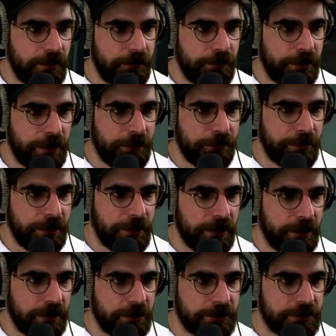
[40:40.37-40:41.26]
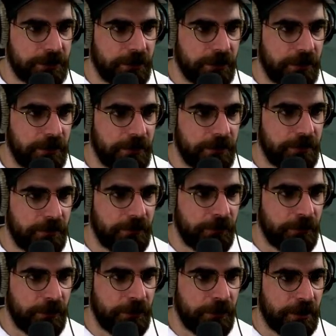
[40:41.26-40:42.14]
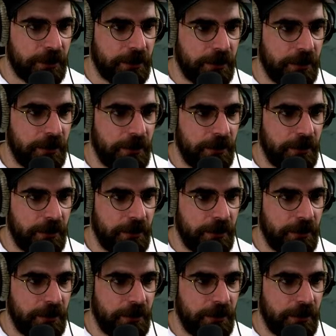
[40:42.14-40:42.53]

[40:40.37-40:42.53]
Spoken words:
Ben PL's got it. Well, again.